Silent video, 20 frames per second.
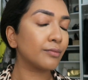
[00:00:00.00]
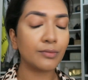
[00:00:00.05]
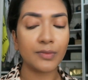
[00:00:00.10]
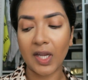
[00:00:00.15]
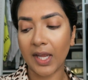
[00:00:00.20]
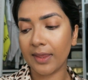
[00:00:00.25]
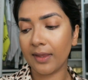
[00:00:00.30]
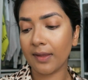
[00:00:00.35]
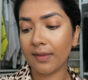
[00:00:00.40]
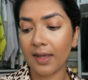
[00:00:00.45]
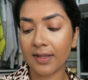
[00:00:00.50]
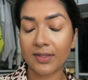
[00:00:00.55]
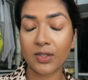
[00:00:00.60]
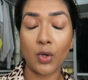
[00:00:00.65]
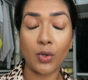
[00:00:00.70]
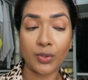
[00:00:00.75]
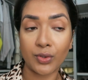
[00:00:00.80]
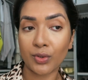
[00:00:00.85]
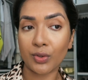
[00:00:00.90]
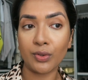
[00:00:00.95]
I think that's
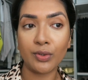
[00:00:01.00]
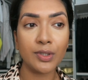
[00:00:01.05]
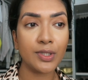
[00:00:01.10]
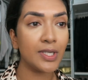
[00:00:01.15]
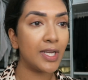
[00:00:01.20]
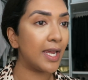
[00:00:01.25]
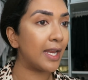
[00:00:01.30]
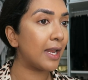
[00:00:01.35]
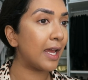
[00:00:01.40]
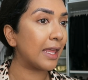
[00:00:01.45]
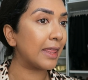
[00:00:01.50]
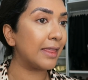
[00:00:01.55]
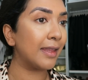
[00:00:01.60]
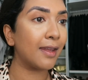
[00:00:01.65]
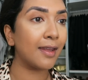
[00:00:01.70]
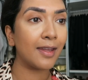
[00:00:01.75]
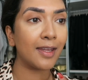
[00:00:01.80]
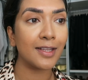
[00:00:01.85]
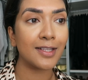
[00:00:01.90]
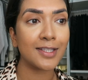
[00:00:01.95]
contoured and I
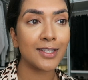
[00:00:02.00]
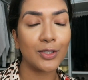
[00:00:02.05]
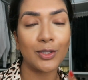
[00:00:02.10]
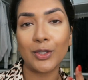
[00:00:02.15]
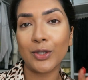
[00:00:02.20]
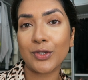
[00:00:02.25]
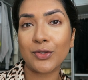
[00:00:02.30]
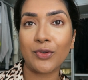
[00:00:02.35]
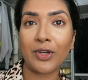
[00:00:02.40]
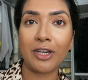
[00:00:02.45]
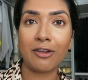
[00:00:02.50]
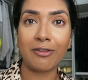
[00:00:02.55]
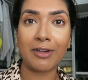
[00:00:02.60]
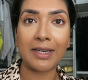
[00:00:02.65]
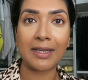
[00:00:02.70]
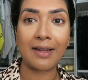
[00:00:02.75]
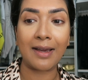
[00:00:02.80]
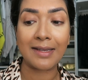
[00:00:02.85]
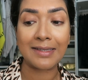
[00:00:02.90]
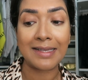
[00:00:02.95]
think it still looks really,
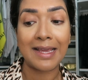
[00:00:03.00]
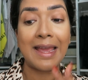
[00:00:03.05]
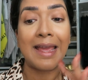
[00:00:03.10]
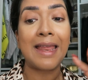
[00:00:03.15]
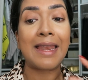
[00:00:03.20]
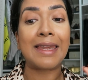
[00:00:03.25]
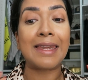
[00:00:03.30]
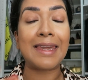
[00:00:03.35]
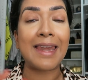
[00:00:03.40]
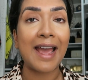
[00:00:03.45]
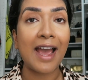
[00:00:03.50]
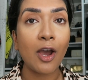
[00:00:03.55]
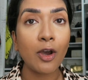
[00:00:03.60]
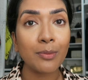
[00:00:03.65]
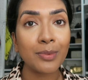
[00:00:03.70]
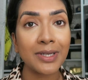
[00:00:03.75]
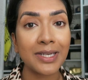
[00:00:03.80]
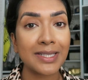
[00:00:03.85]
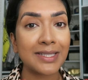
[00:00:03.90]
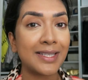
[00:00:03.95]
really nice. Now
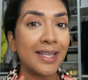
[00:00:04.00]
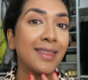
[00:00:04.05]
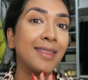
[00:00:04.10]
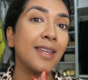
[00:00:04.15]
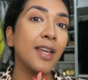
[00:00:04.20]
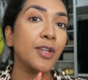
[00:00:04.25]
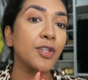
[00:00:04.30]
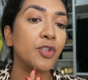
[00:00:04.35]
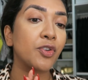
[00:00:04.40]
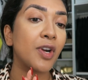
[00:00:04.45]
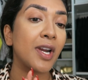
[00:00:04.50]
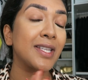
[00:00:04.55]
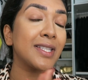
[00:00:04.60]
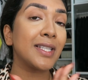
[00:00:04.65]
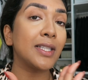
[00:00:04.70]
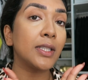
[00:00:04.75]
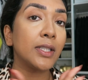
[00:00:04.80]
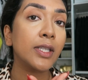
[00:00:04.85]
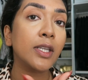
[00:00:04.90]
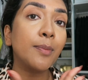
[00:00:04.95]
I'm gonna set the under eyes
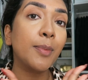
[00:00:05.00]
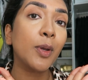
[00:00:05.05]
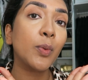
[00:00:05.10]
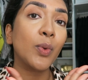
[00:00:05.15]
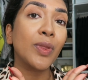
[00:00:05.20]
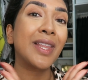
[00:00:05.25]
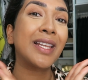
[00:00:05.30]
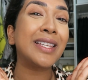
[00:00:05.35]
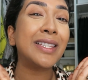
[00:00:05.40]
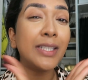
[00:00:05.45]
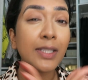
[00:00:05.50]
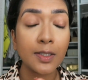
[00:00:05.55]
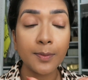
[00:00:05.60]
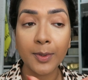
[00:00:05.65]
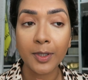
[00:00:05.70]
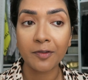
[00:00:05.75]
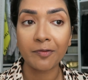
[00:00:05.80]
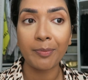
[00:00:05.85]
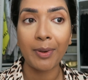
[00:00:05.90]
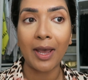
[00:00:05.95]
a little bit with a little
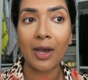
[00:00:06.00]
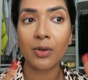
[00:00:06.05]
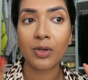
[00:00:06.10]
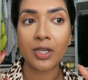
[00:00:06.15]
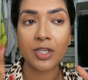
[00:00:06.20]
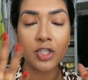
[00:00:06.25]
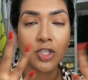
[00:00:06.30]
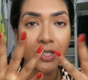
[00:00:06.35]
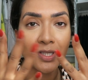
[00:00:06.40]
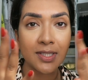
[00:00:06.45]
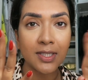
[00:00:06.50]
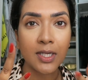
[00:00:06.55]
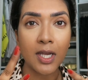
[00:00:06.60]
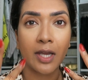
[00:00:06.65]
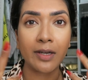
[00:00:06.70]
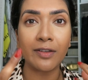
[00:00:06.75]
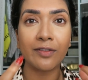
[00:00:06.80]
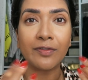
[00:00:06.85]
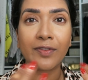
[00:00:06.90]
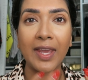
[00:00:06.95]
bit of powder just to
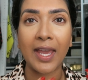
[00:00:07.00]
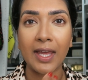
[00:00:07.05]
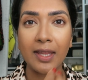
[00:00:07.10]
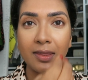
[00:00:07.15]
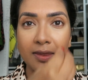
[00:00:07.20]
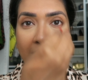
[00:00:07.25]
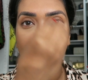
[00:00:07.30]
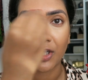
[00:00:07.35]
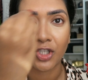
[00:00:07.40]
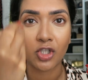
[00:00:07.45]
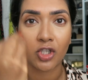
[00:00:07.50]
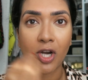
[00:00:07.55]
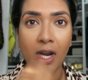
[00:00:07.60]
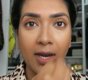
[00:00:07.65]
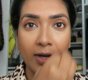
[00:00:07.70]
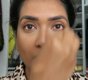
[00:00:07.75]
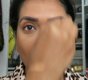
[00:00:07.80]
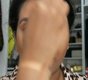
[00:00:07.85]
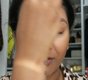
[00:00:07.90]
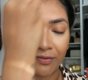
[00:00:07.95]
kind of get that
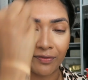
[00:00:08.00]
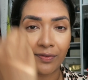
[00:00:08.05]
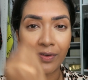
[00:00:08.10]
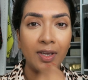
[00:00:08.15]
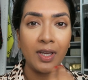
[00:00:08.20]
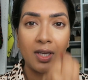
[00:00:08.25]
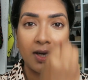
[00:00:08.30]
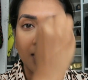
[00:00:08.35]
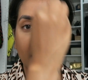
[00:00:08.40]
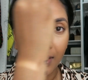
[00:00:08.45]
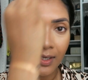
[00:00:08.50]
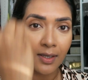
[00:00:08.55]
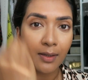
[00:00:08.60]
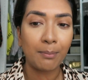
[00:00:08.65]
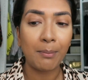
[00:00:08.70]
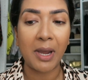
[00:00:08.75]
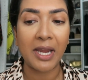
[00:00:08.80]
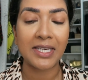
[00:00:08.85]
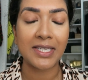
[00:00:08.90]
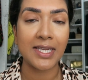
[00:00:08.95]
shine off
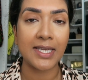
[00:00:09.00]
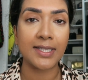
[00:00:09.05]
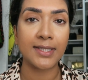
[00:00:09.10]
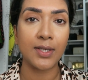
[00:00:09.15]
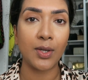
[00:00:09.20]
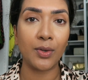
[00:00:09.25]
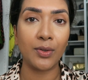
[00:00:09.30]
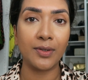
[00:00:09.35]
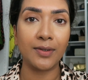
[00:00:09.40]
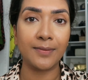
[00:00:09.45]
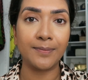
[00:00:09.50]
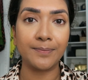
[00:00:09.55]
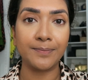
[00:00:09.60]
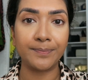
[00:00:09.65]
my T-zone.